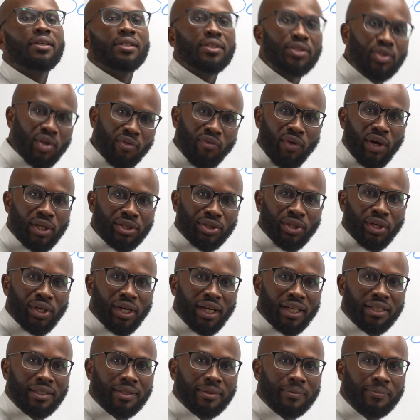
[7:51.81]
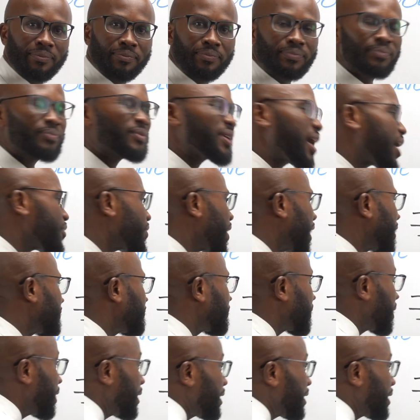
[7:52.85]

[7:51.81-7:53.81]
So far, so good? All right.